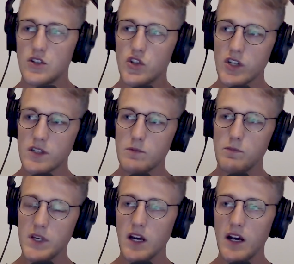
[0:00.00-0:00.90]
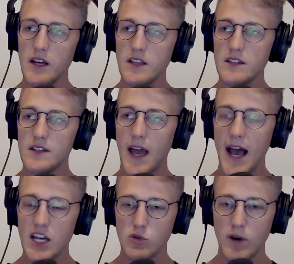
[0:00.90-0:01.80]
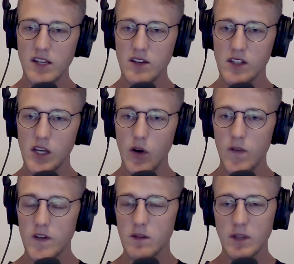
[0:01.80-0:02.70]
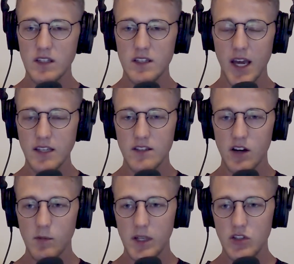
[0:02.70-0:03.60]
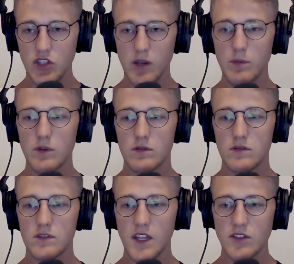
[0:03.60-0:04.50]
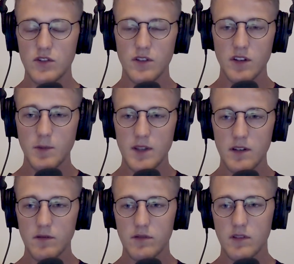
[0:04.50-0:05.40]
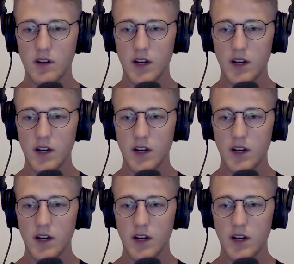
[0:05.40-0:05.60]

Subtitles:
just because hash price is low doesn't mean sites are going to be cheap. Sites are still expensive.